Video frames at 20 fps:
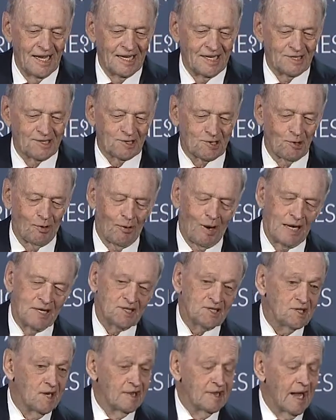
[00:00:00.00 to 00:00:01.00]
So I
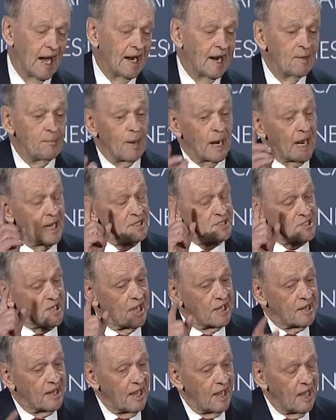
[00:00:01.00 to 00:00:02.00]
said that, but I
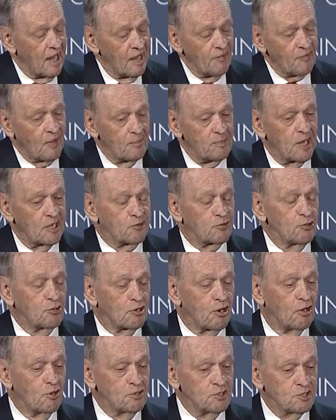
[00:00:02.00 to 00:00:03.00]
said, if I'm not too
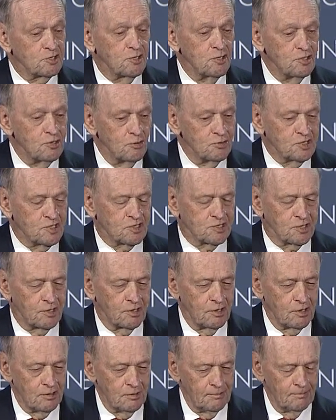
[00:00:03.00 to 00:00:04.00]
close to you,
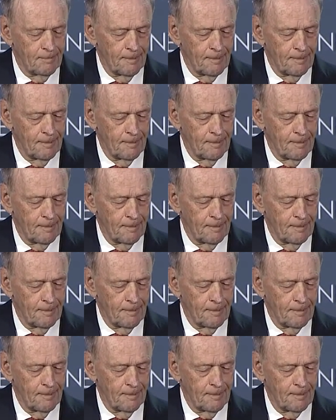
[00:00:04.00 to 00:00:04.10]
sir,